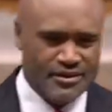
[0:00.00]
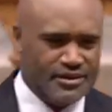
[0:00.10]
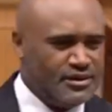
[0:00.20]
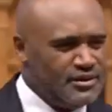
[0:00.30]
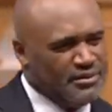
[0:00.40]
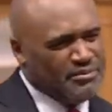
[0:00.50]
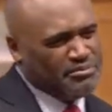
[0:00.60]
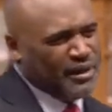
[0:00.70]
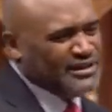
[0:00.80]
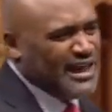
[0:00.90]
But
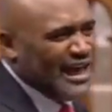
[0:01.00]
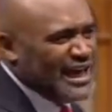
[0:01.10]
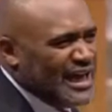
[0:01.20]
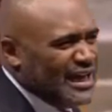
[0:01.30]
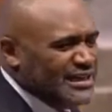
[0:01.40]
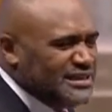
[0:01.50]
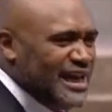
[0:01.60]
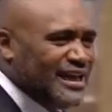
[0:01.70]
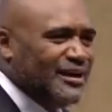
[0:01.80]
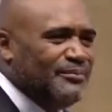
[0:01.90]
Jacob
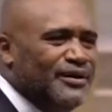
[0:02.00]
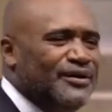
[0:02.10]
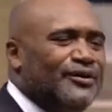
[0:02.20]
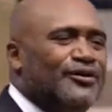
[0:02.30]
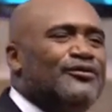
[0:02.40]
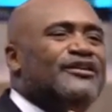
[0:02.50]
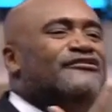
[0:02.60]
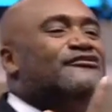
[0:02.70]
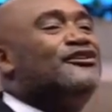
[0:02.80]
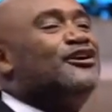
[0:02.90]
revered
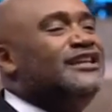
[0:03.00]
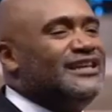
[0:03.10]
it.